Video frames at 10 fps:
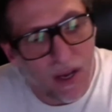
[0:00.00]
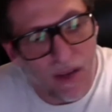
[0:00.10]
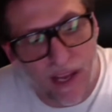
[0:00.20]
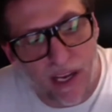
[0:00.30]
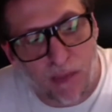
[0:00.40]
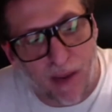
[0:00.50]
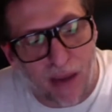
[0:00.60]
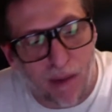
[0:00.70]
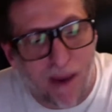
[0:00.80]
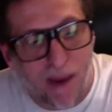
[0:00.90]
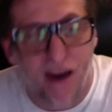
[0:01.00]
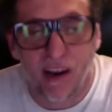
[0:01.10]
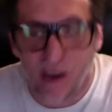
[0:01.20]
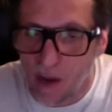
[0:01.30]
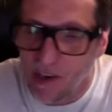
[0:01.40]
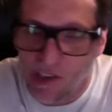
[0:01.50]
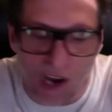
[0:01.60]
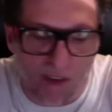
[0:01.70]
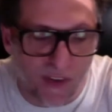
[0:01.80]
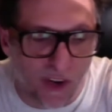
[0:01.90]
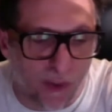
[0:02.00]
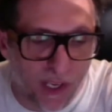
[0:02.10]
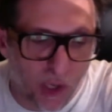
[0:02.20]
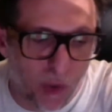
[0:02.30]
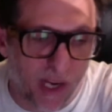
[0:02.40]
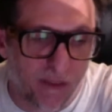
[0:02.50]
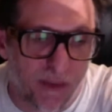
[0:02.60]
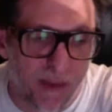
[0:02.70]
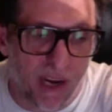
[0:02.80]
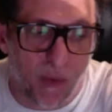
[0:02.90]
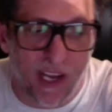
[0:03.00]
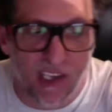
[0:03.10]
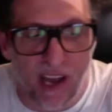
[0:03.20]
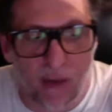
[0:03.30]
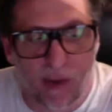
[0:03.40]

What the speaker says: thing that's become apparent, and myself and you've been talking for many weeks now, we